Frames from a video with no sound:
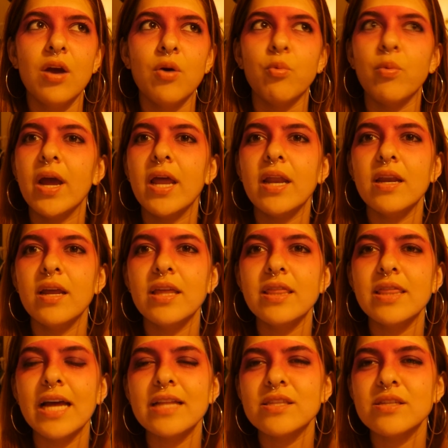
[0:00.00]
when
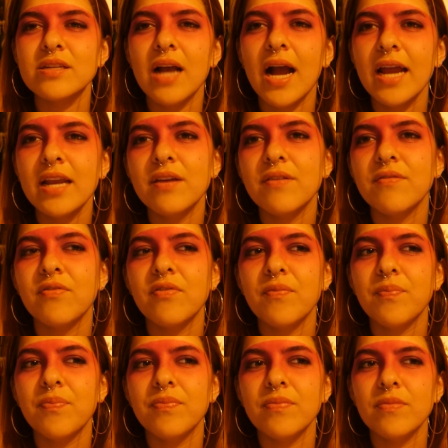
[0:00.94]
that's kind of
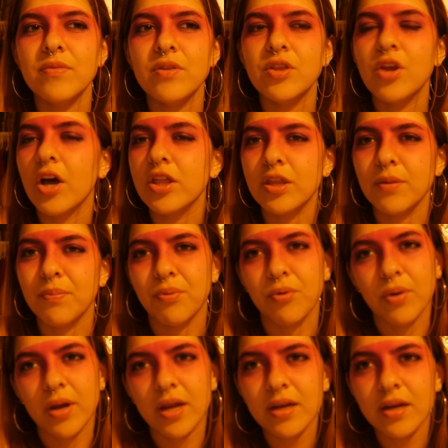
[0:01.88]
not the
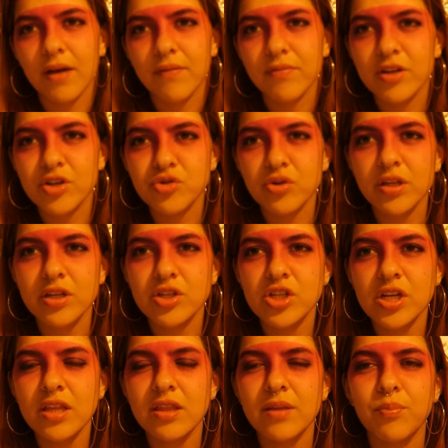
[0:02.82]
point of the
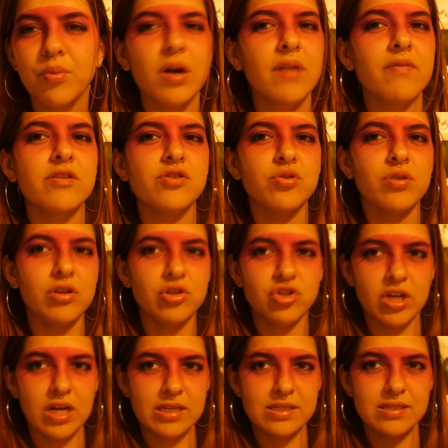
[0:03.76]
trilogy. The point of the
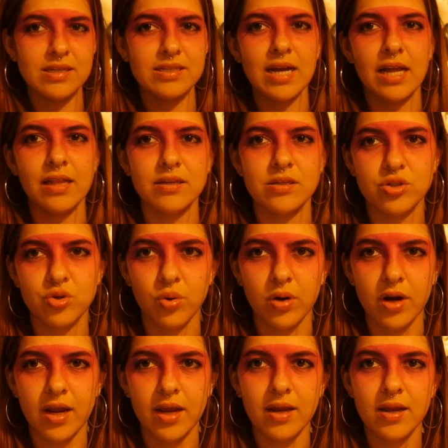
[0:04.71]
trilogy is to tell a
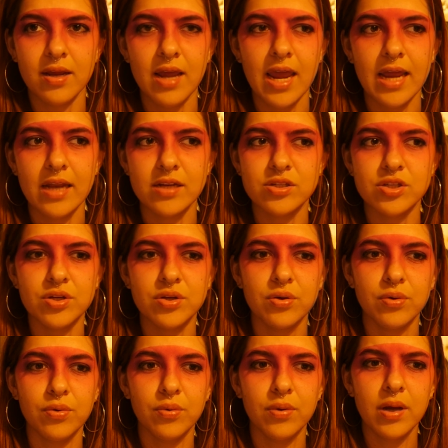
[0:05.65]
story and
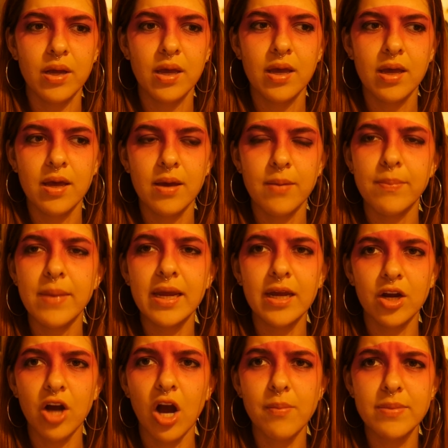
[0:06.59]
to make
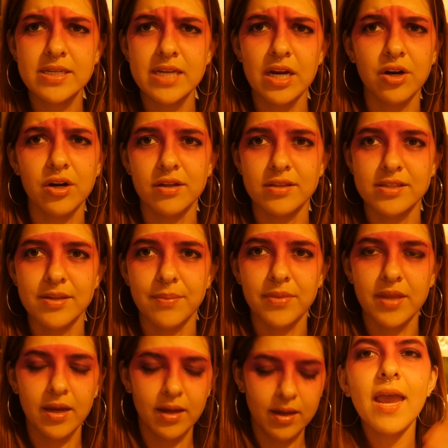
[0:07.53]
a commentary on
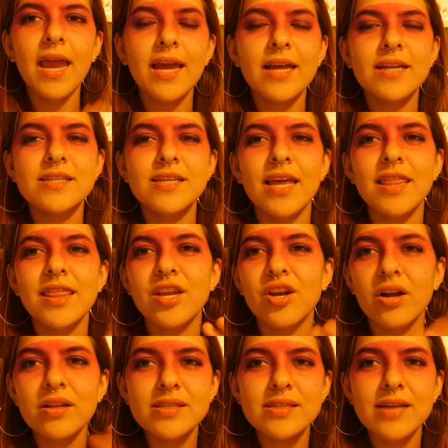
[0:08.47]
something. And the
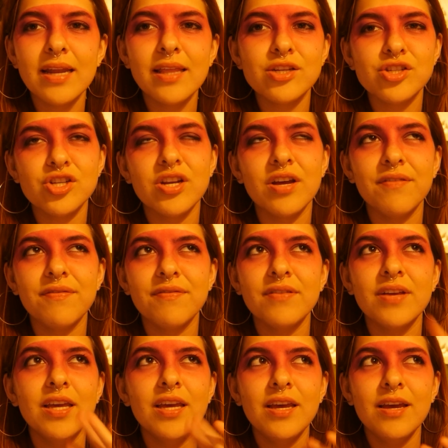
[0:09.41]
not stylish enough
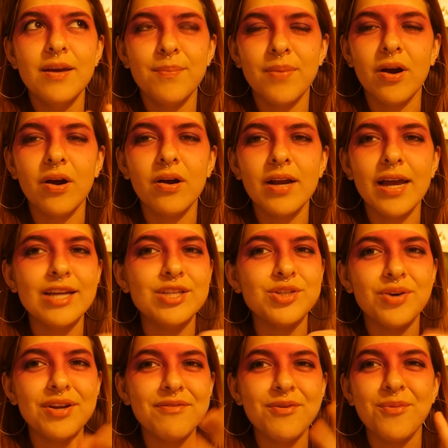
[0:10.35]
part, I
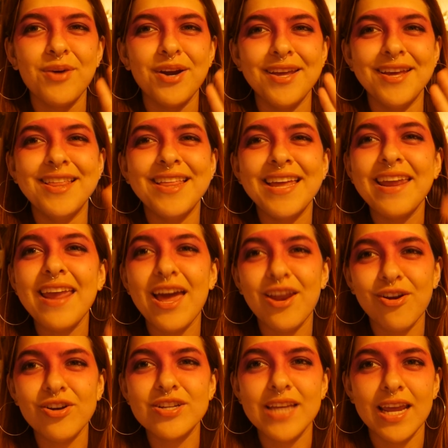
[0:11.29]
don't even want to like
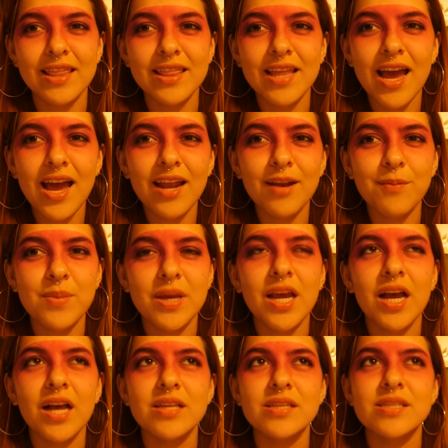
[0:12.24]
entertain that,
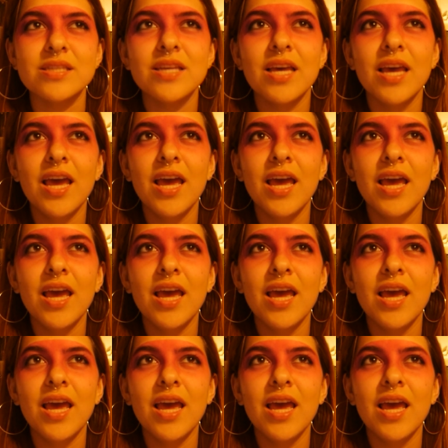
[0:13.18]
because